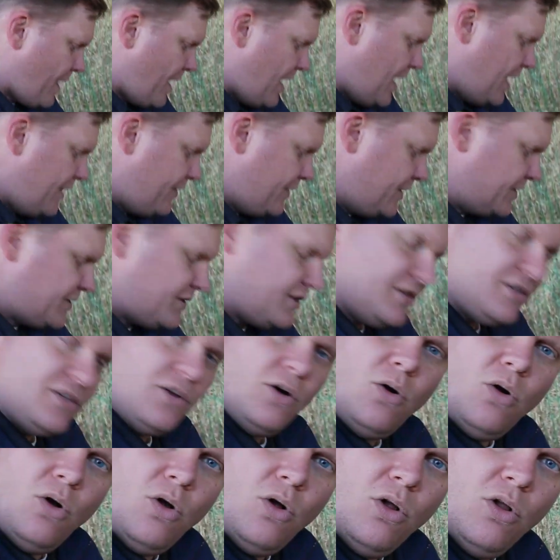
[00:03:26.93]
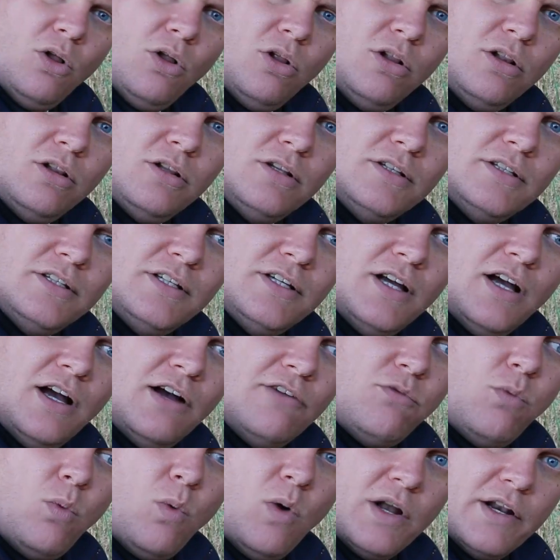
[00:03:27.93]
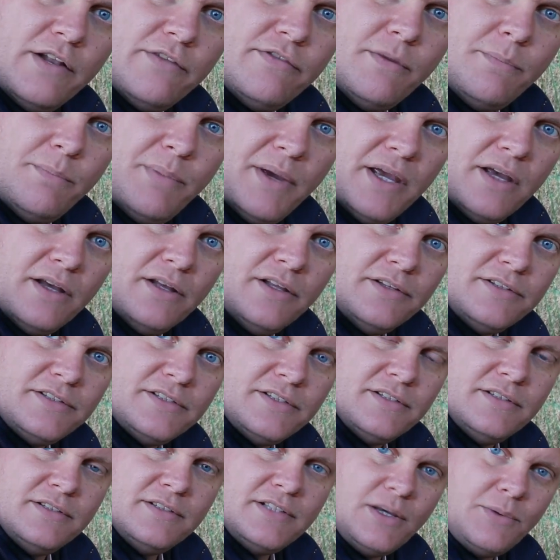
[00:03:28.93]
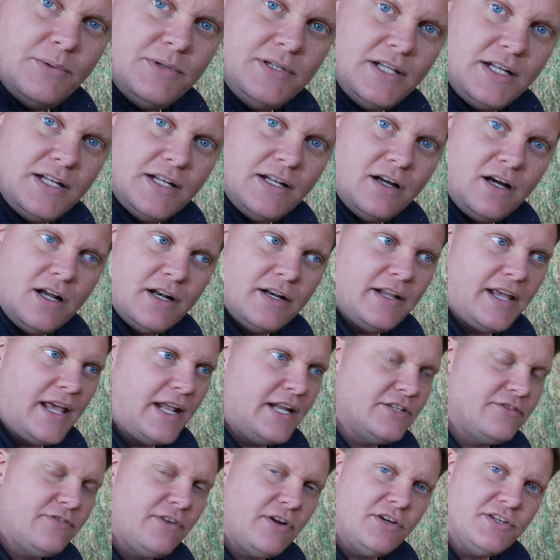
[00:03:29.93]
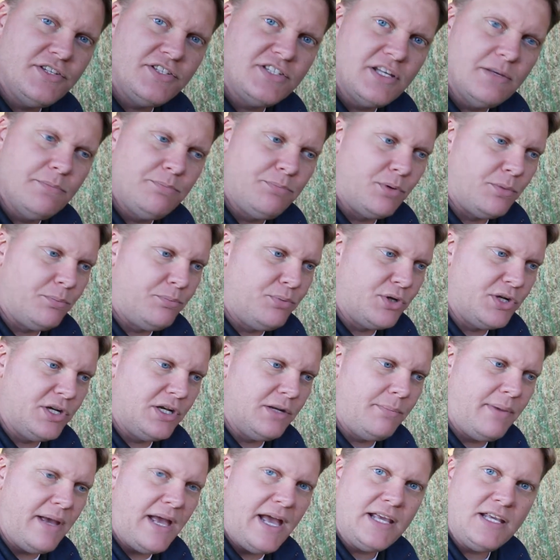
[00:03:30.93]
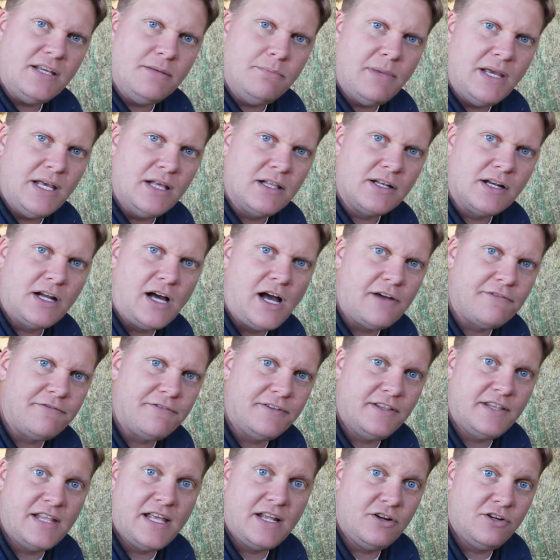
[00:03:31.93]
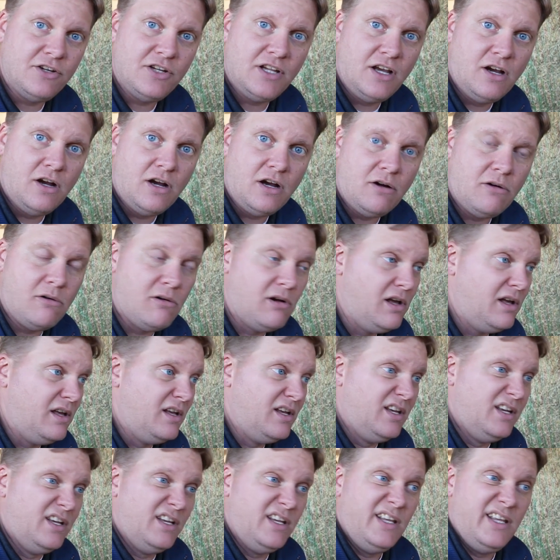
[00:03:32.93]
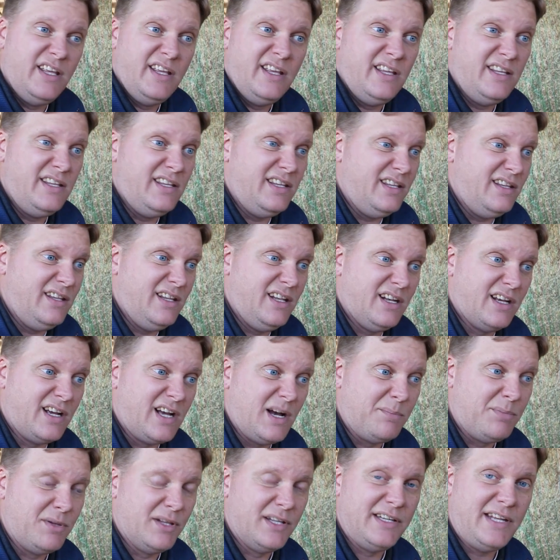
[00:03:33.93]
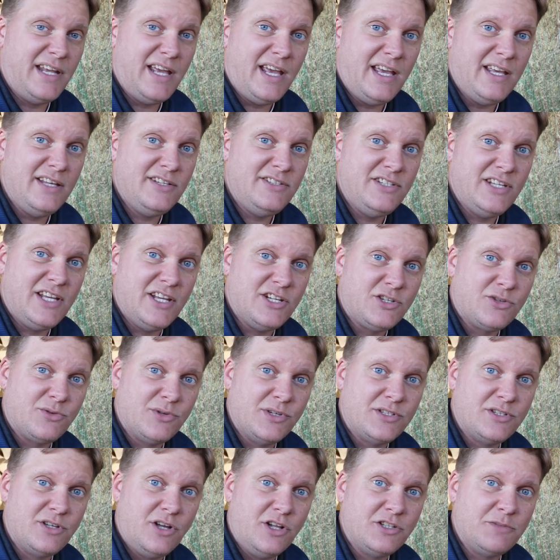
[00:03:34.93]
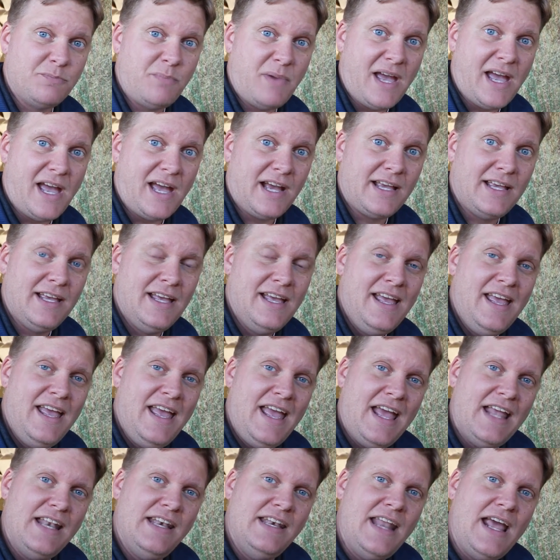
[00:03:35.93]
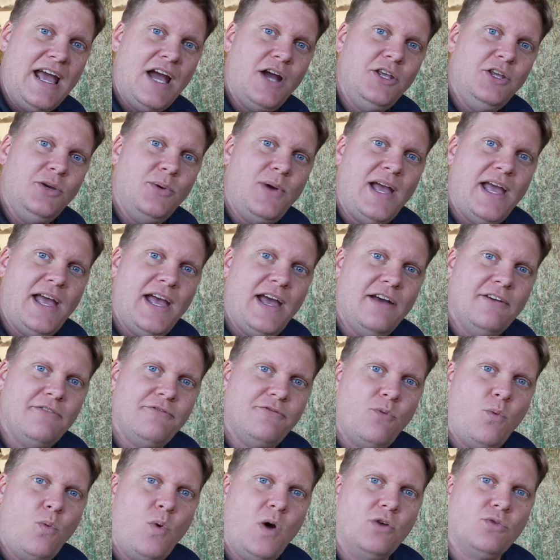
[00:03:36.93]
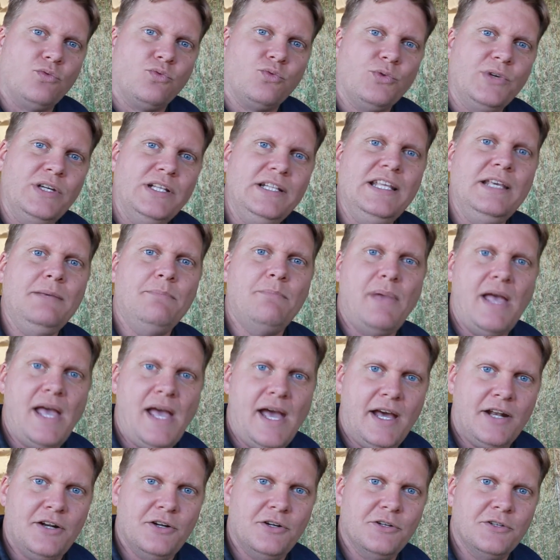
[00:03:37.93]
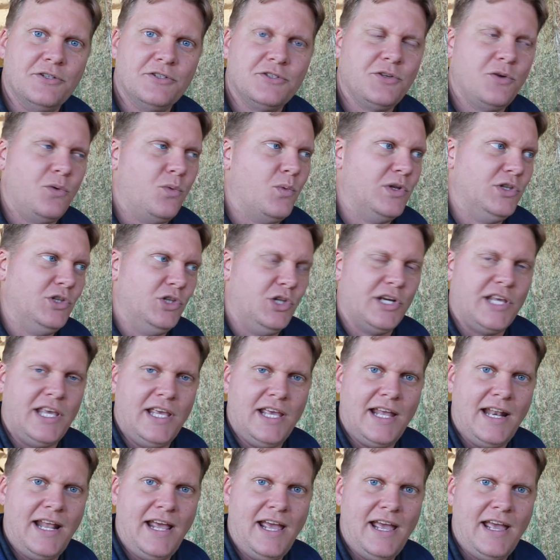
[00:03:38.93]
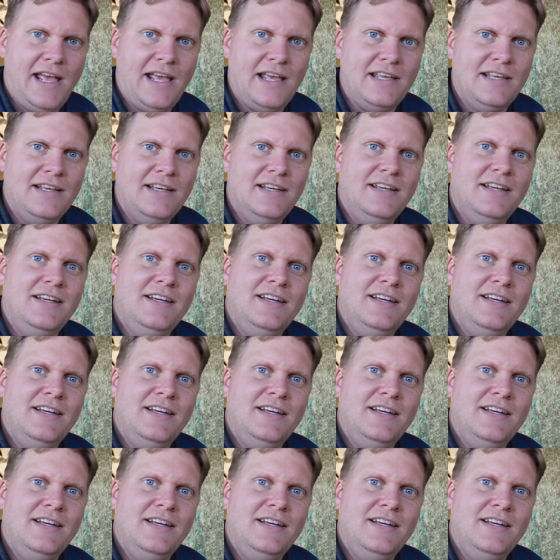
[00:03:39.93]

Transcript: And this is the hole of one of the bales that we did it on. And it's very simple. Put it in a baggie, mail it off, and there you go. In a couple of days, you get your results back, and now you have what really matters when looking at hay.